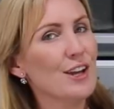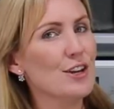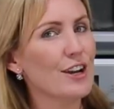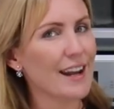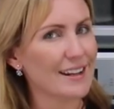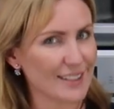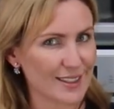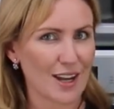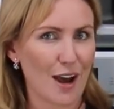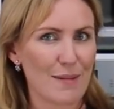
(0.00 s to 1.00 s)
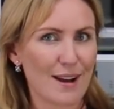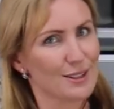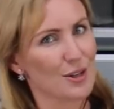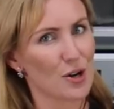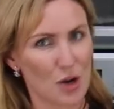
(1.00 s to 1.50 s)
you can head to
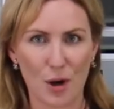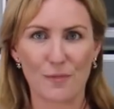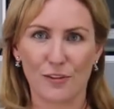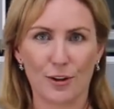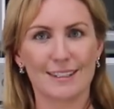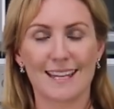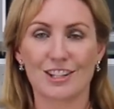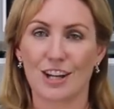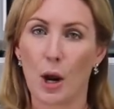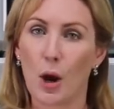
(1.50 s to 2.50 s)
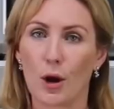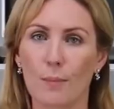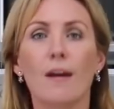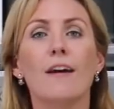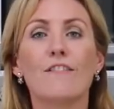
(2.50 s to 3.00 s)
starbucks.com/@home